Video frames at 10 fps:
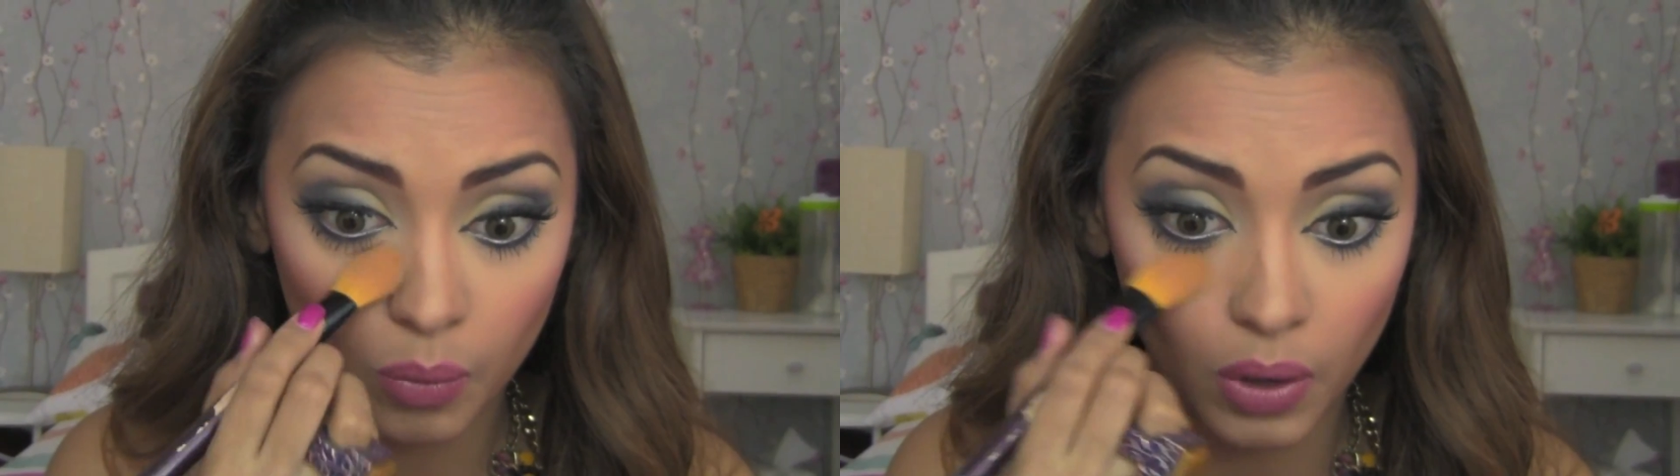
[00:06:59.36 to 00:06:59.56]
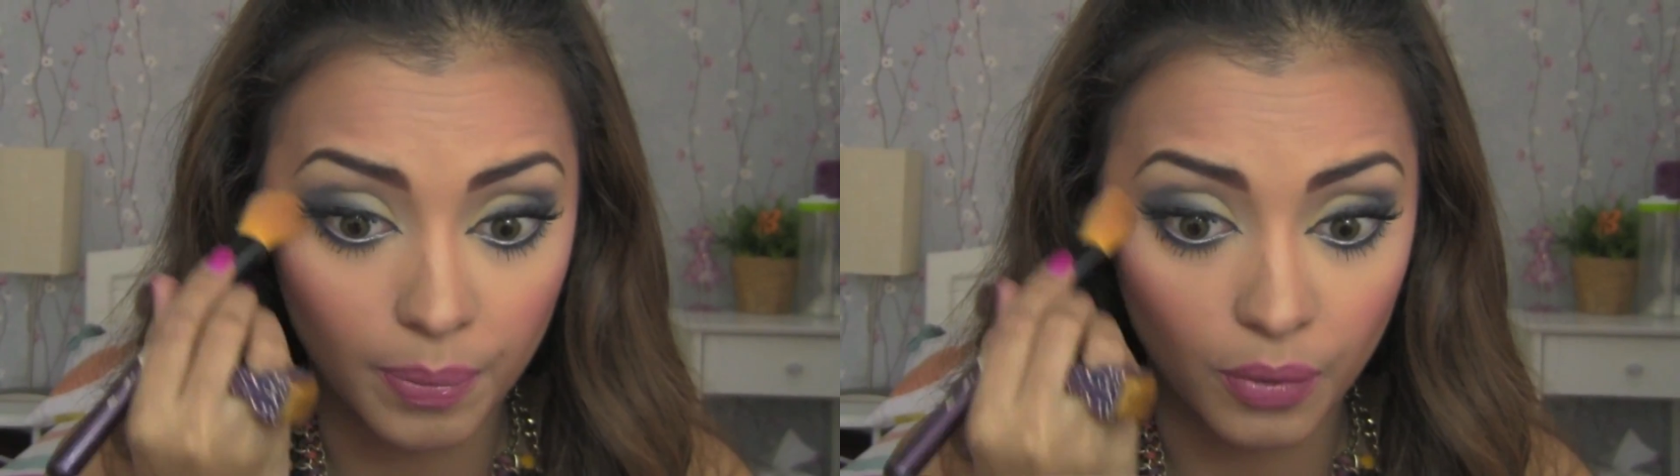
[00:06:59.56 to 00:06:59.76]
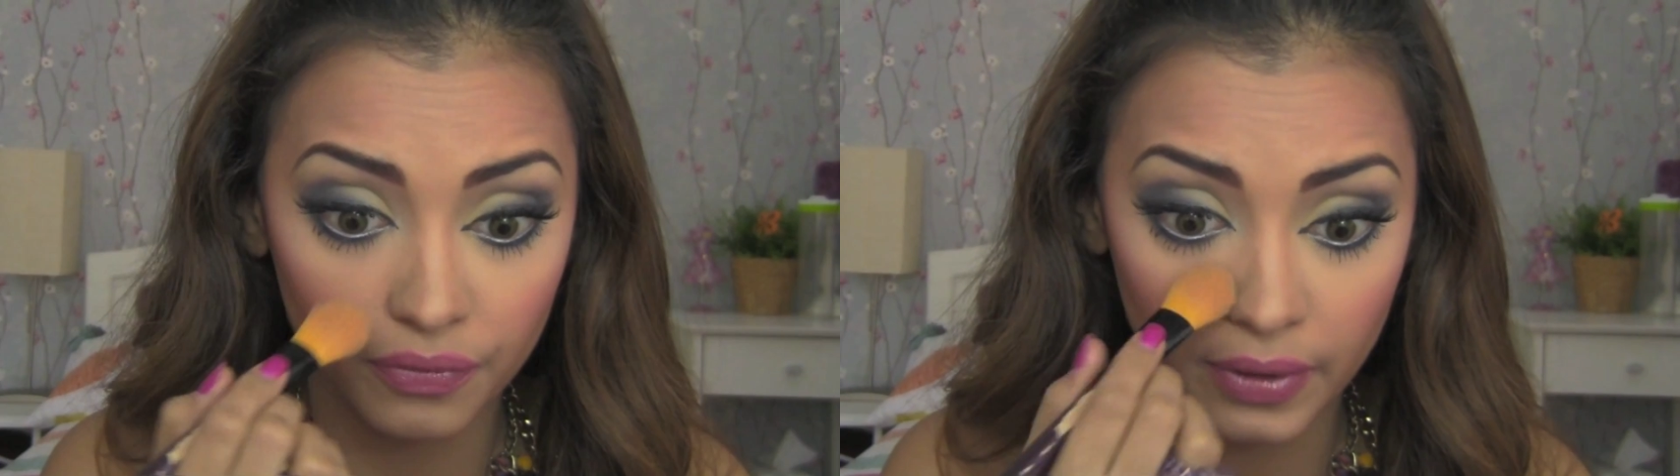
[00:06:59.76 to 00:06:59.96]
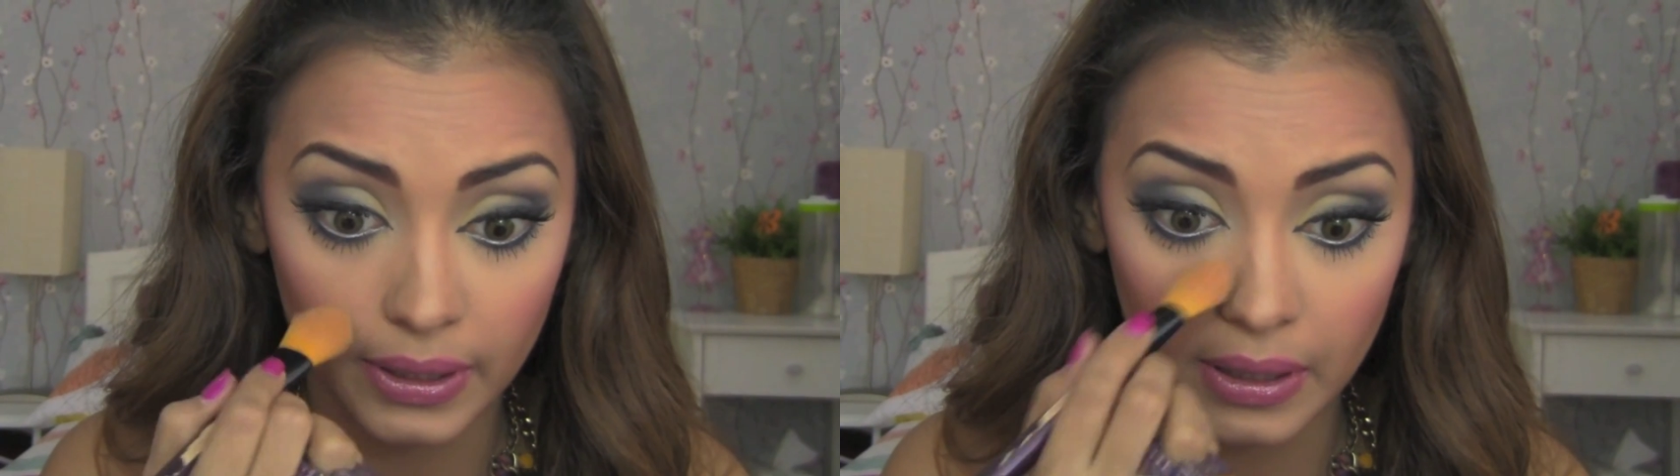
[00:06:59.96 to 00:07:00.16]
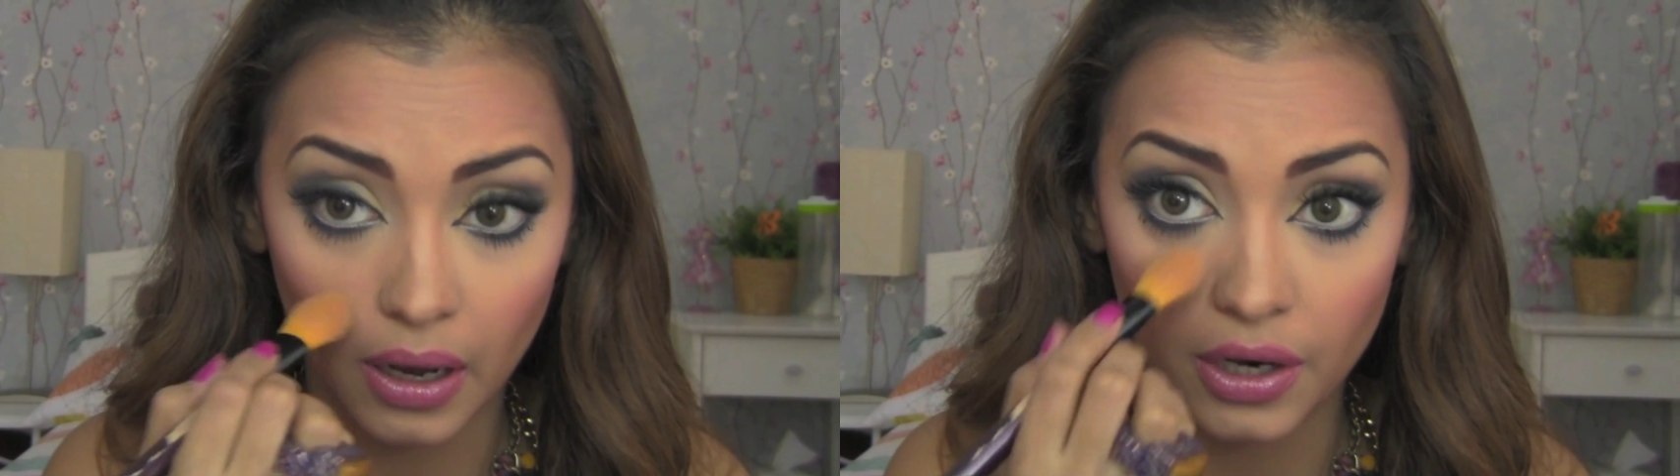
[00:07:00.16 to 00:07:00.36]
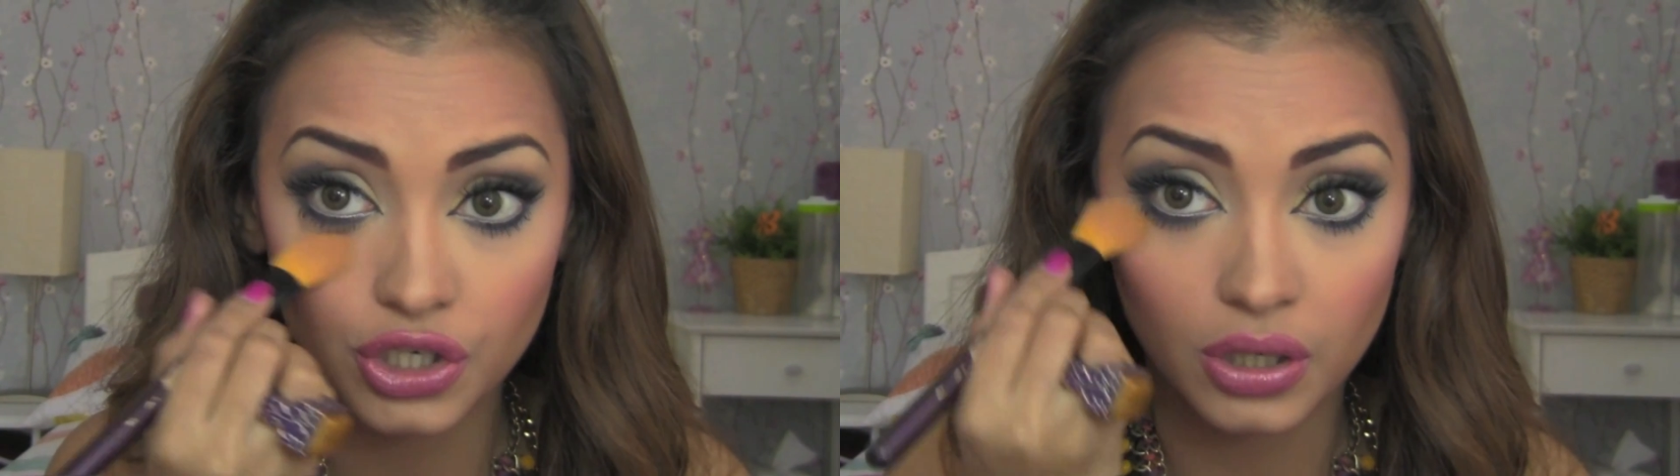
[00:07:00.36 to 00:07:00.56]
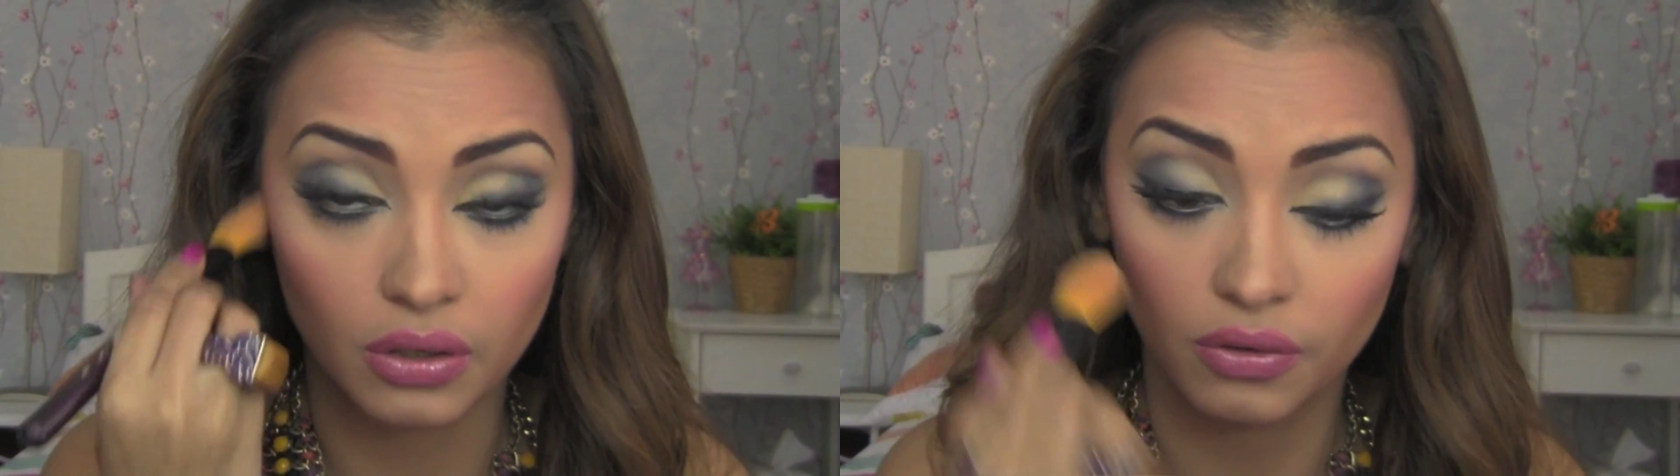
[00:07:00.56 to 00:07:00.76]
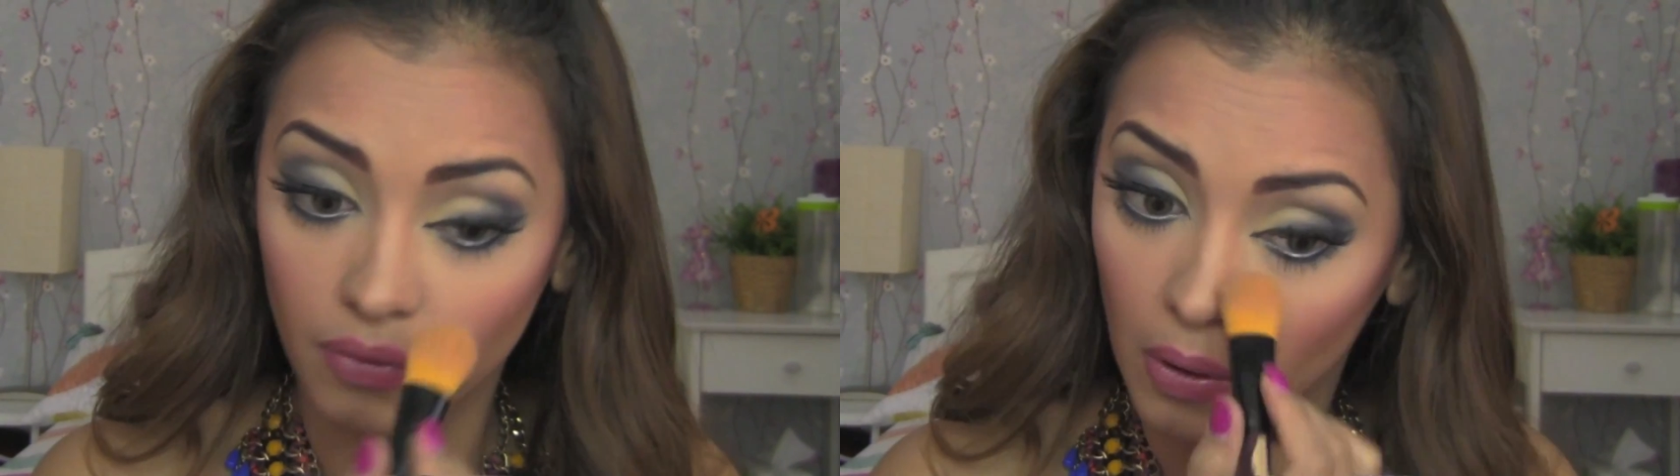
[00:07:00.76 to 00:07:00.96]
Wipe off any
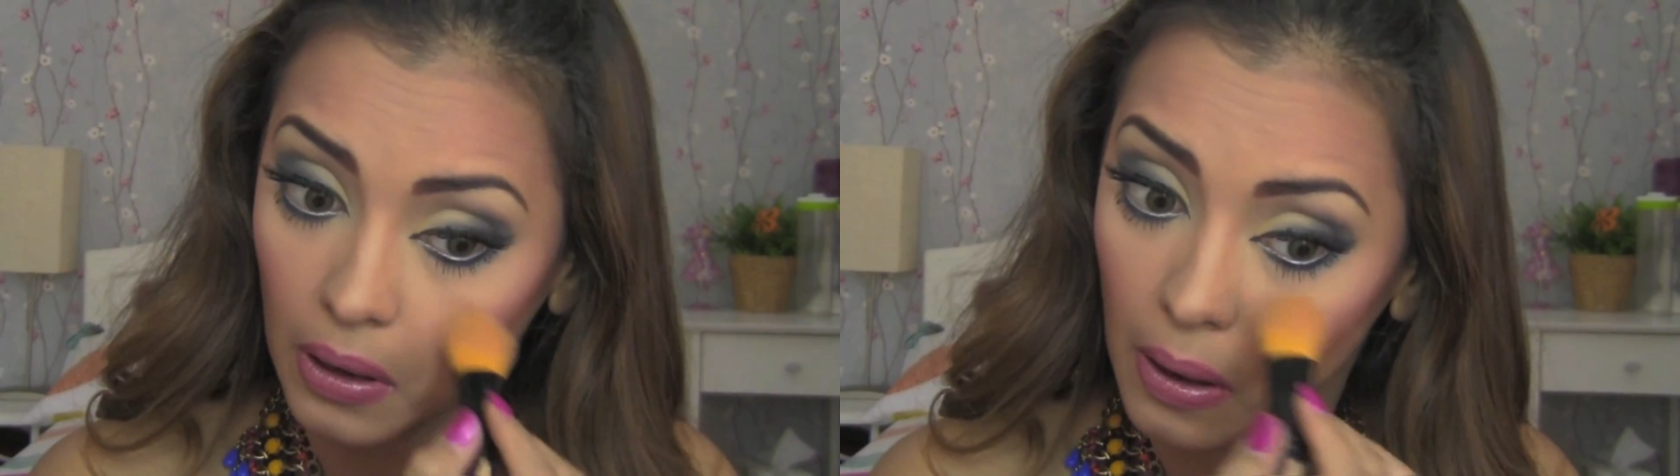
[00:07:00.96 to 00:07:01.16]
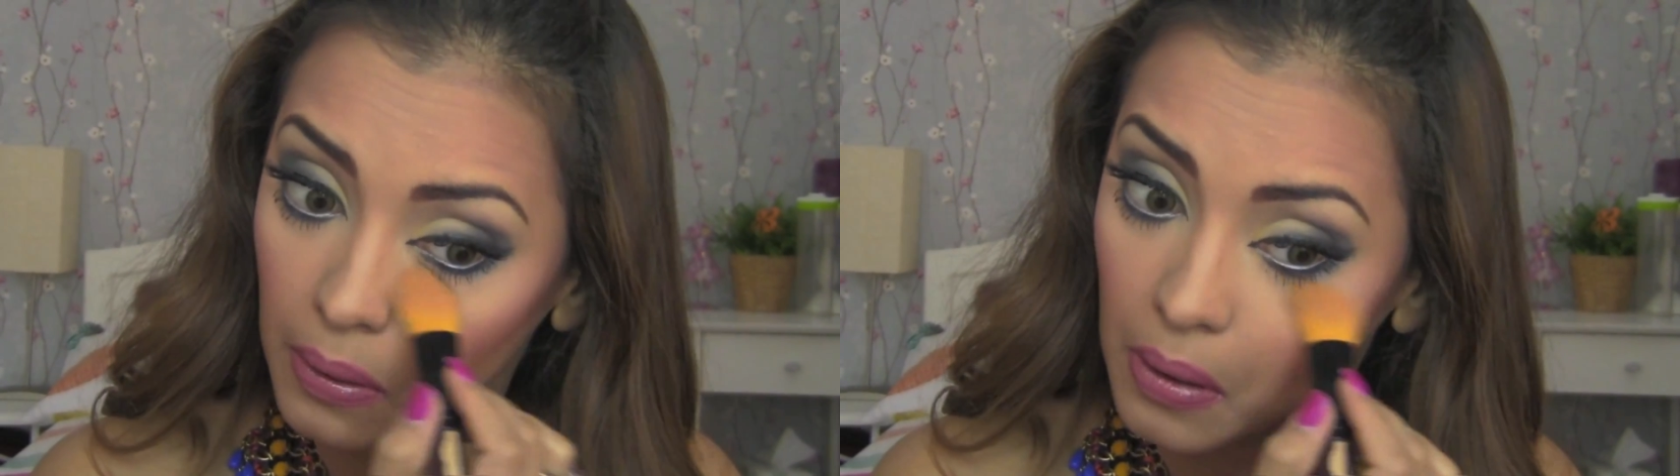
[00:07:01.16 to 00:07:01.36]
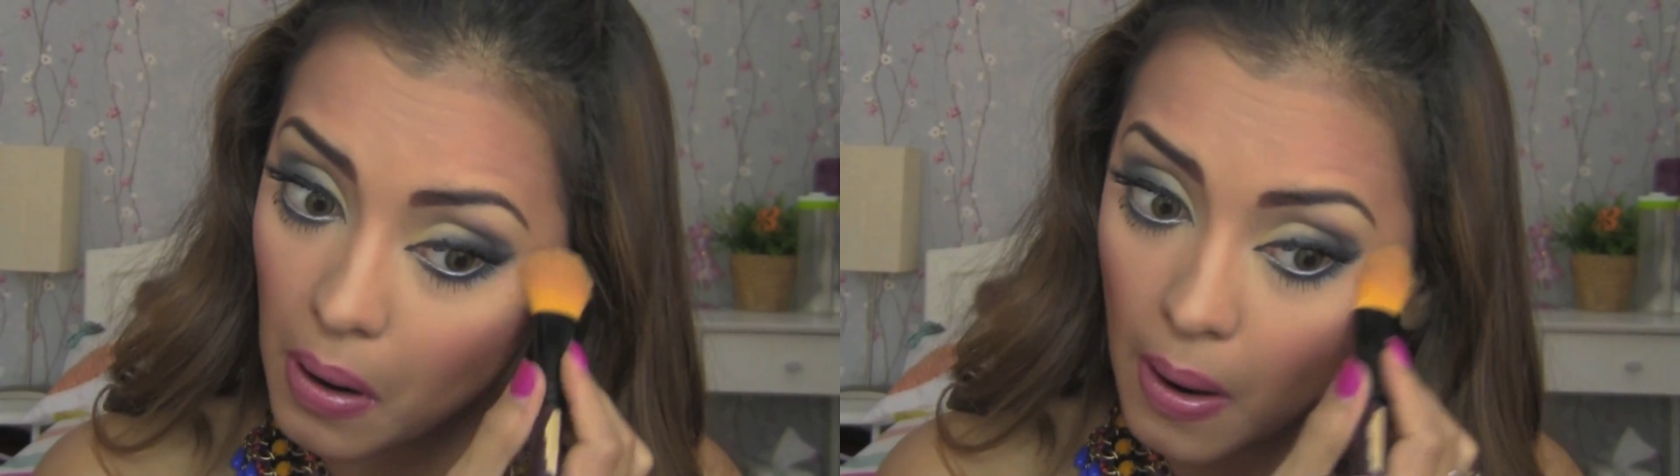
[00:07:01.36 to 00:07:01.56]
eyeshadow fallout.